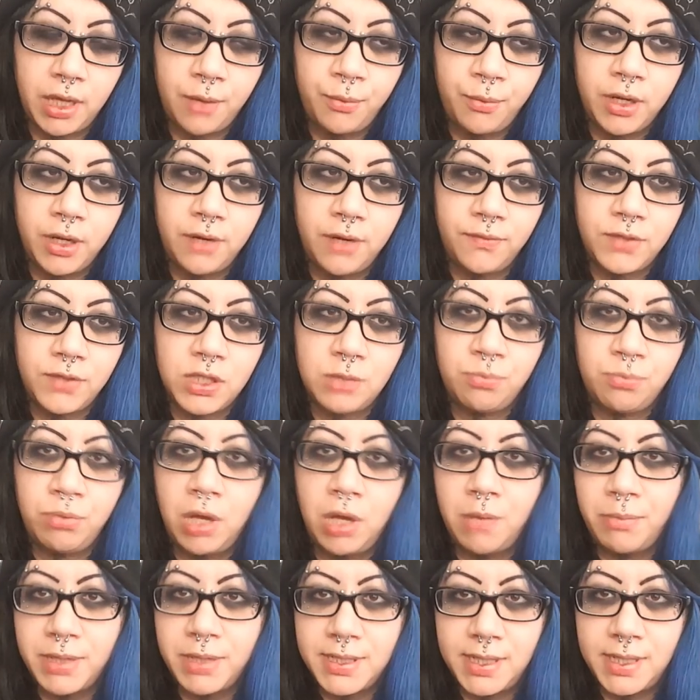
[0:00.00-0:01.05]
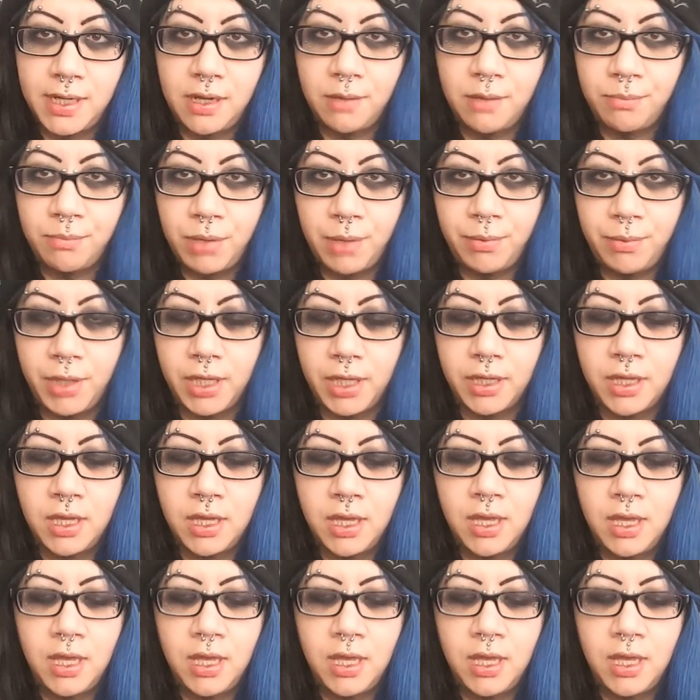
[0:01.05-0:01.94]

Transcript: I wouldn't have just popped my tit out in public.